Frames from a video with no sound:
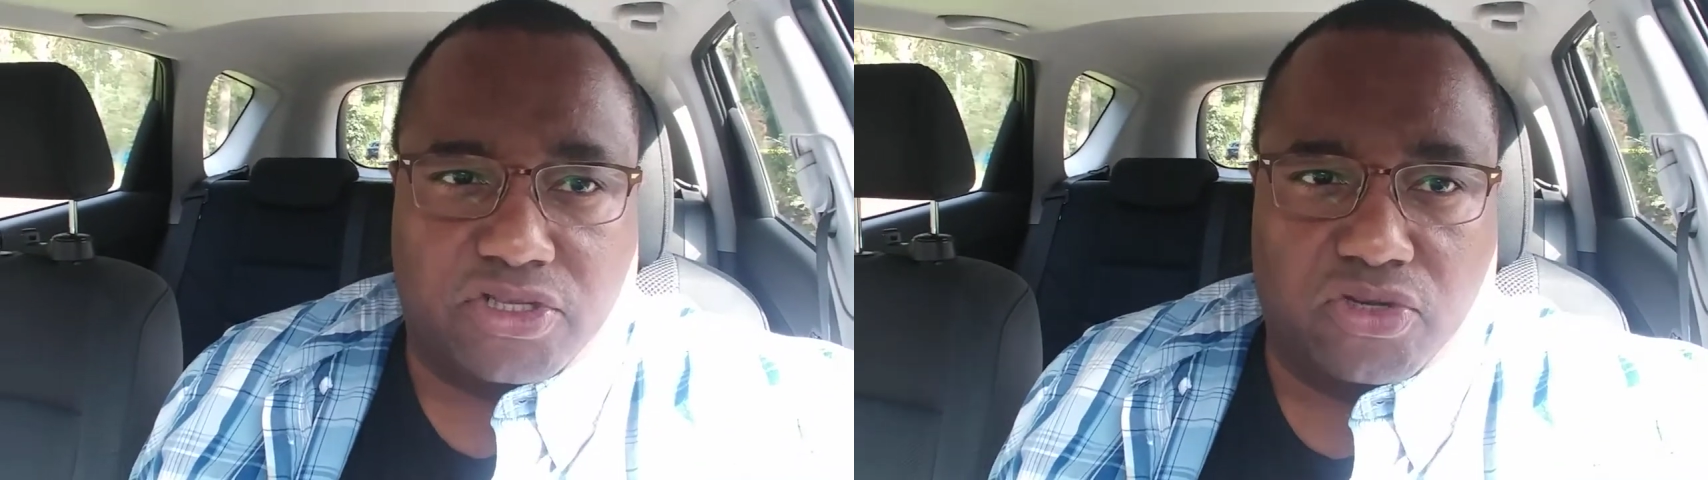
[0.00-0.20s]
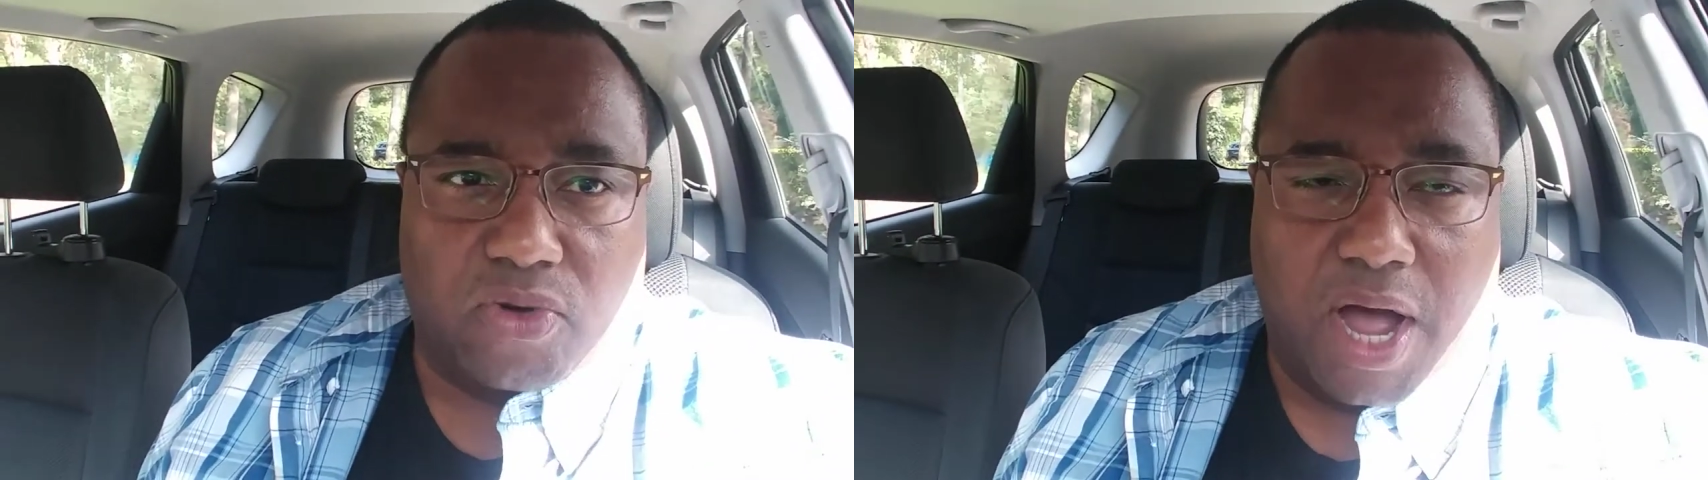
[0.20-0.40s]

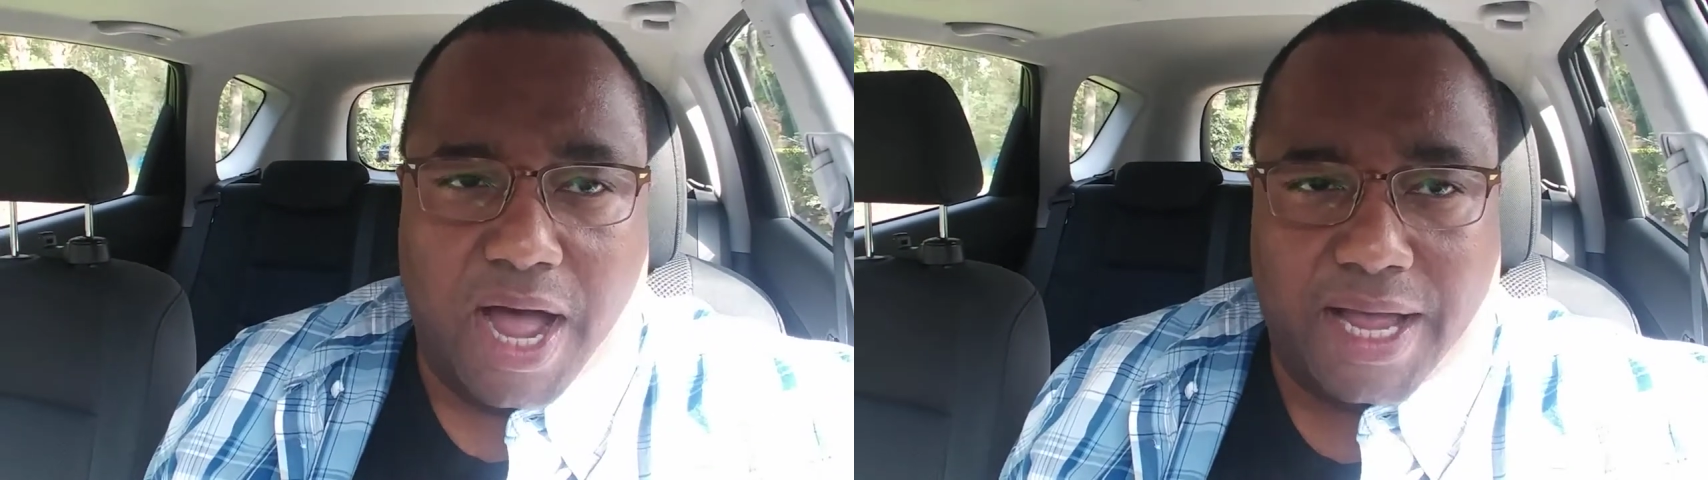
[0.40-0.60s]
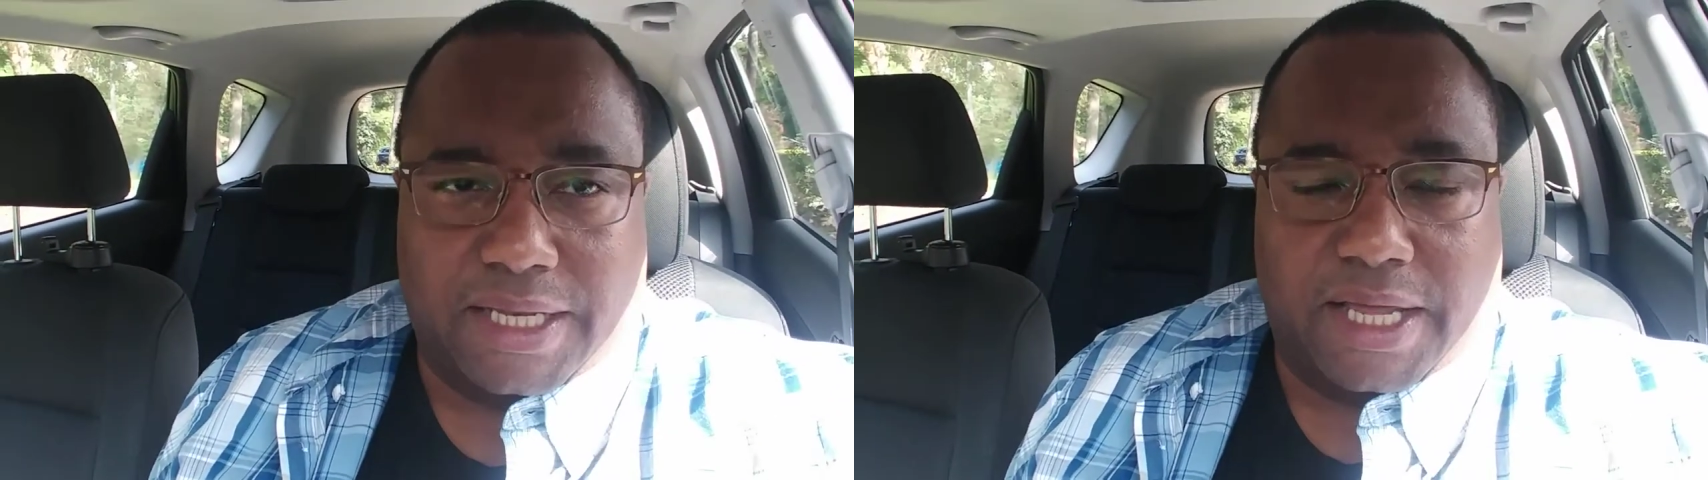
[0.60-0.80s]
to
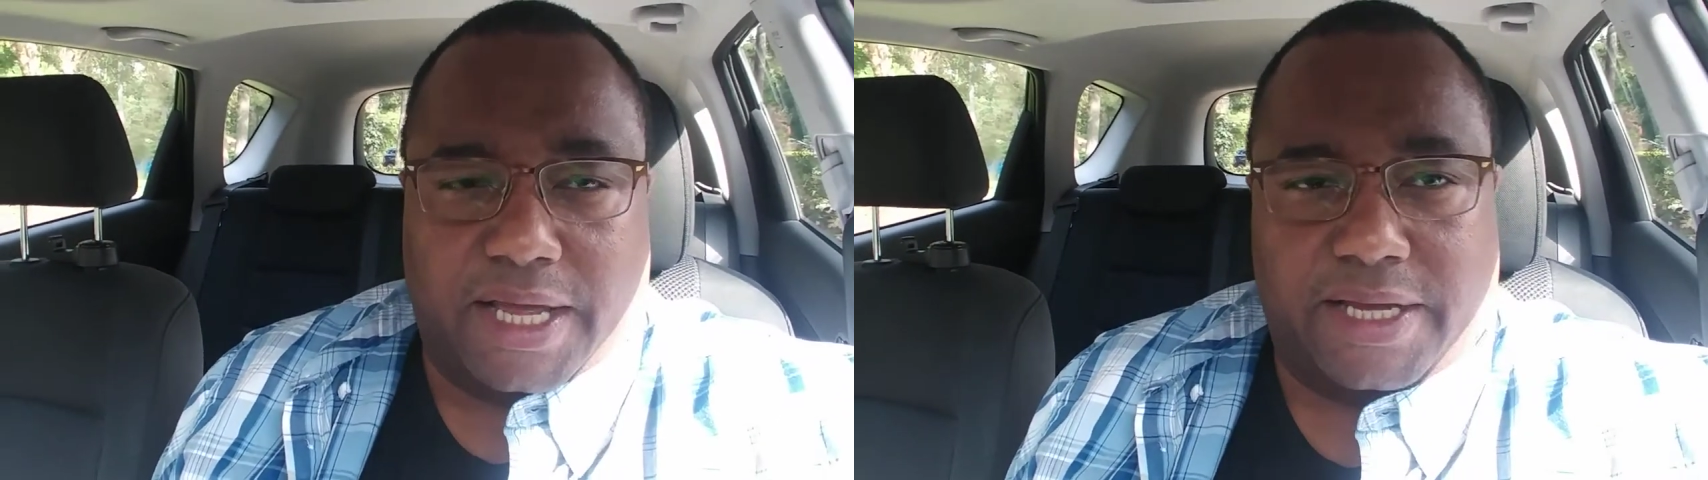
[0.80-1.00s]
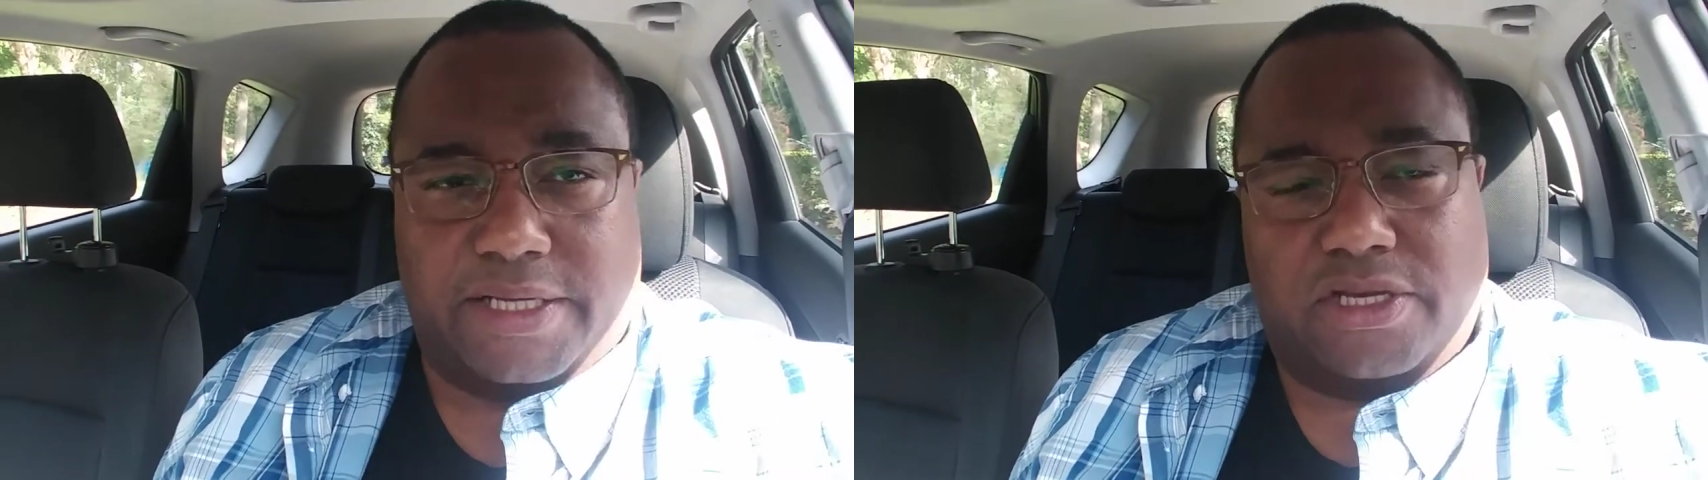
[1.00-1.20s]

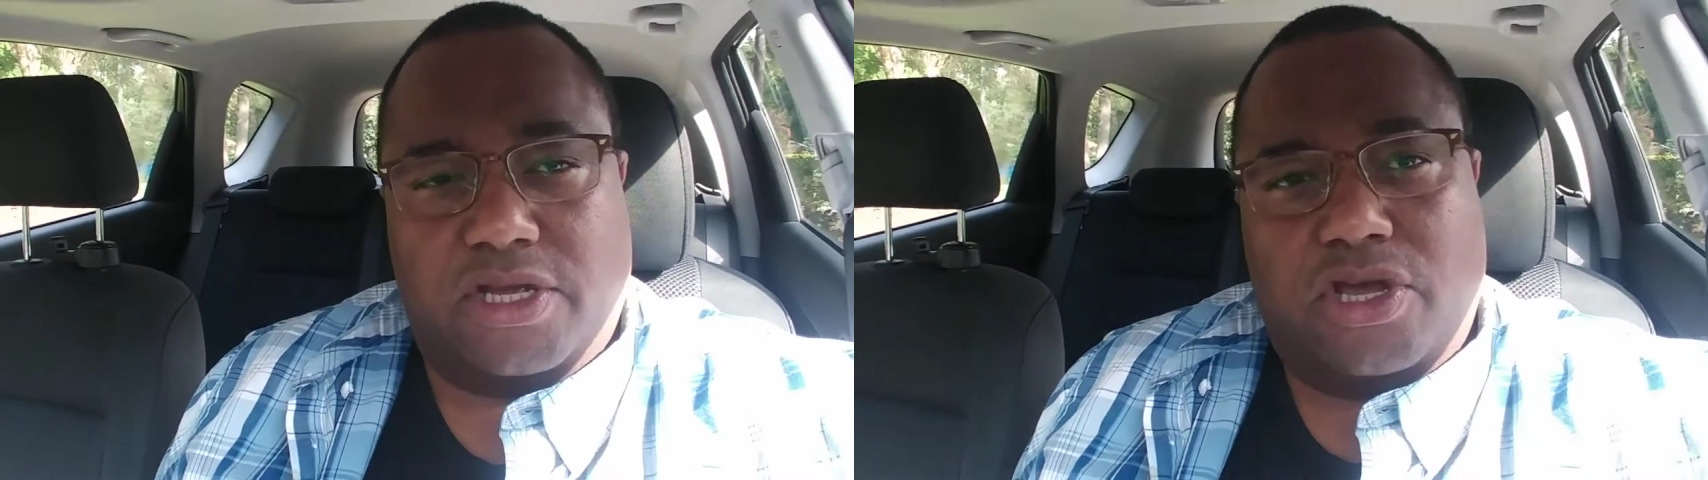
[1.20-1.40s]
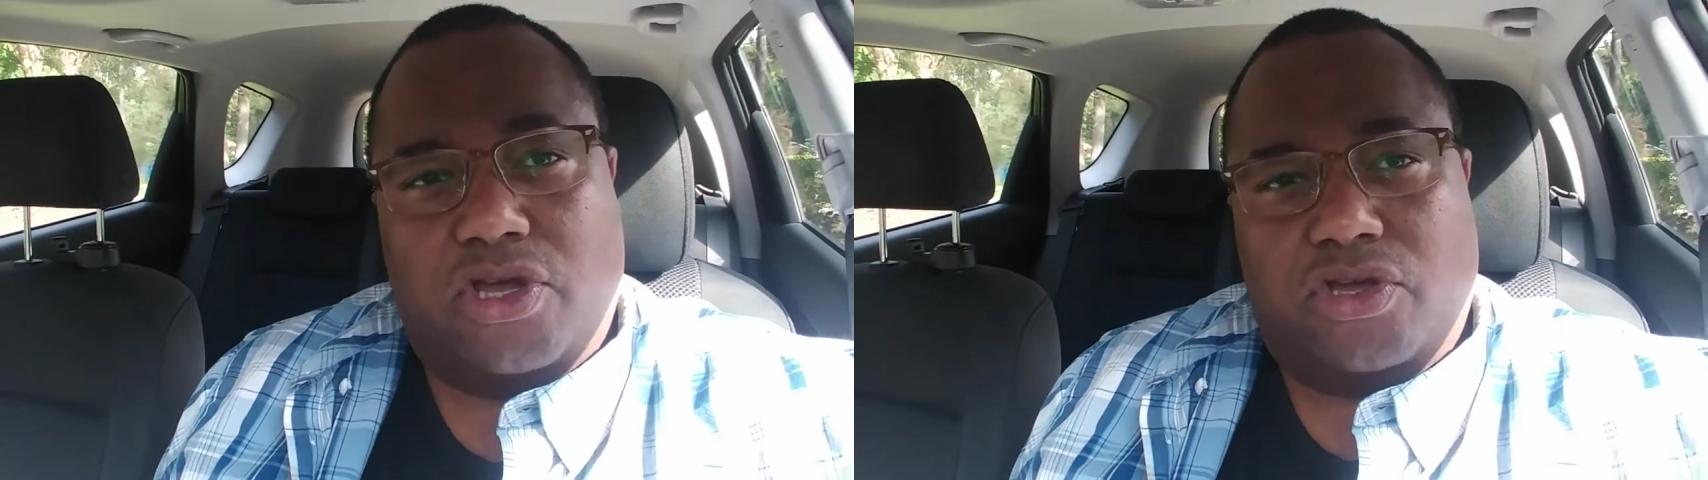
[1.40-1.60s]
highlight
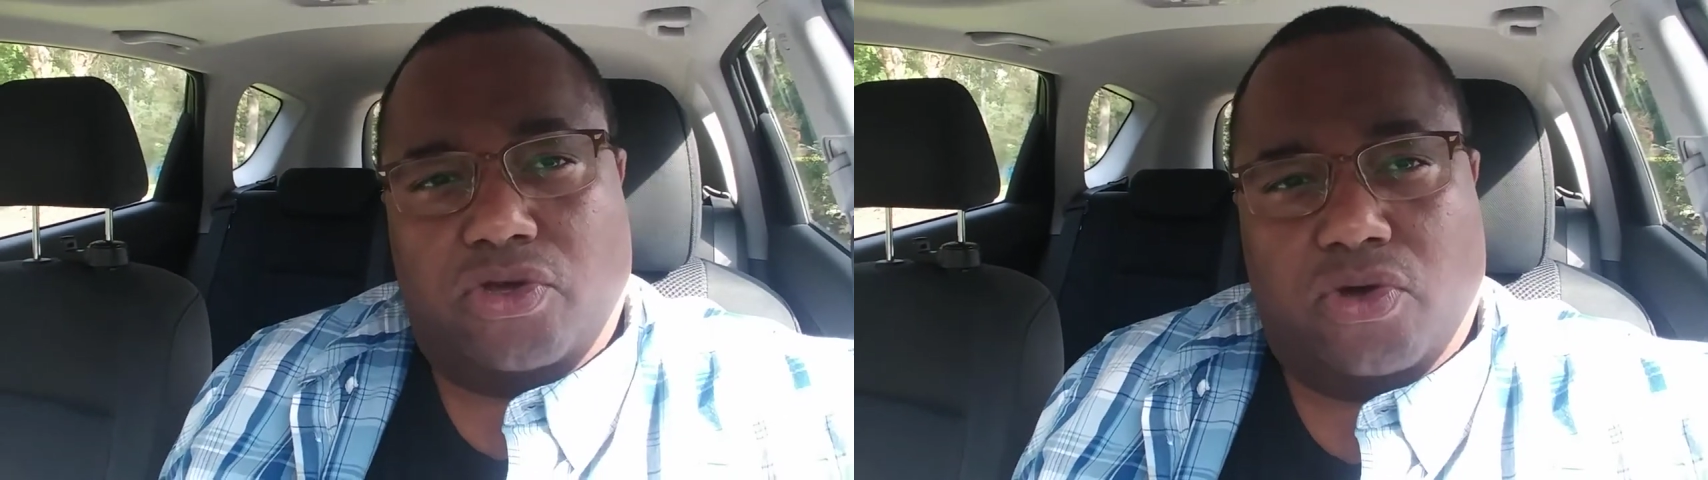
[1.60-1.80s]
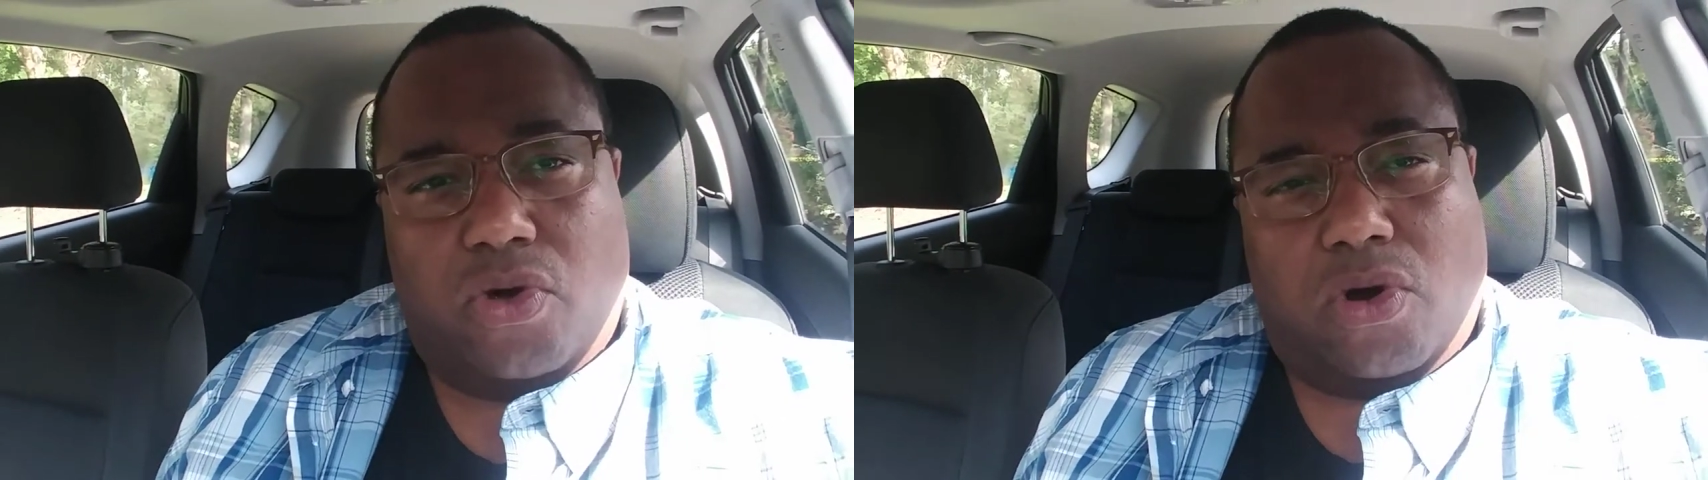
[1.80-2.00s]

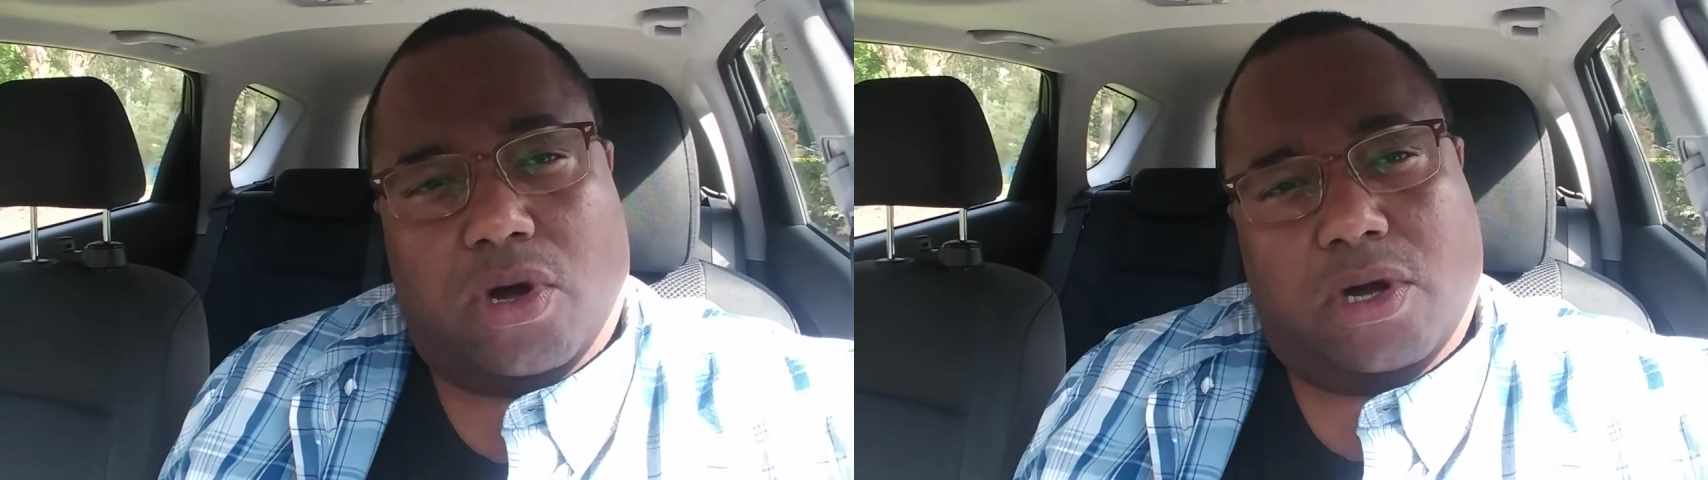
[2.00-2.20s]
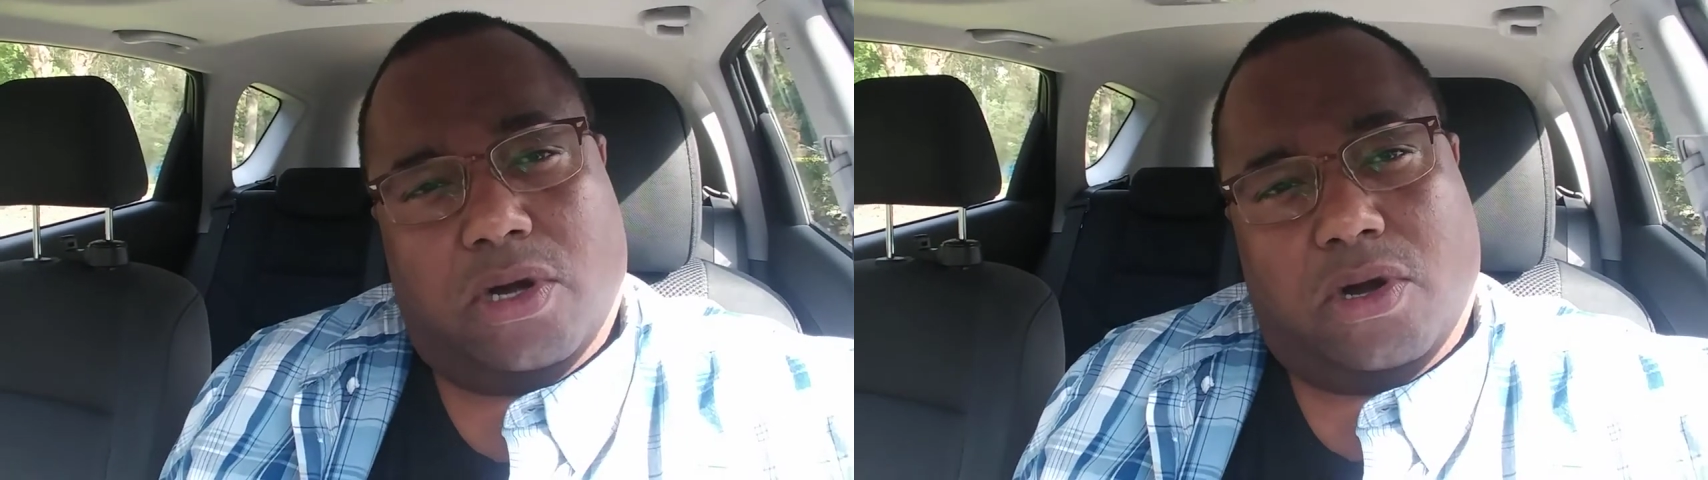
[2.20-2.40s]

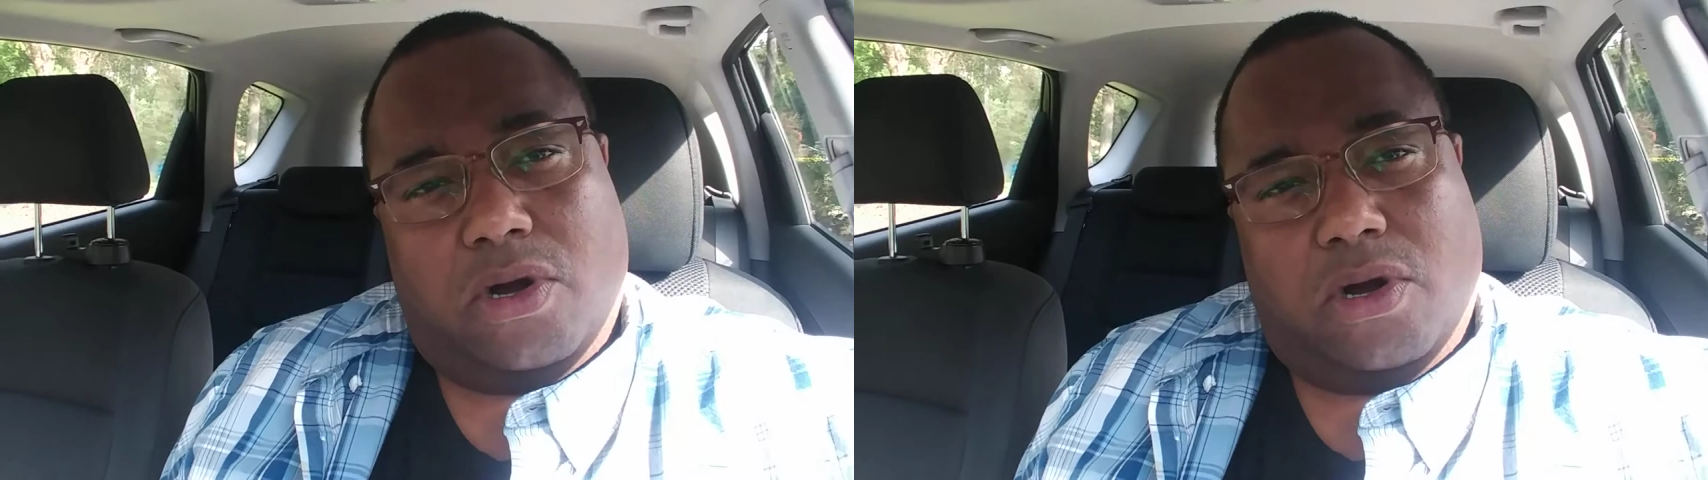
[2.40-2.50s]
your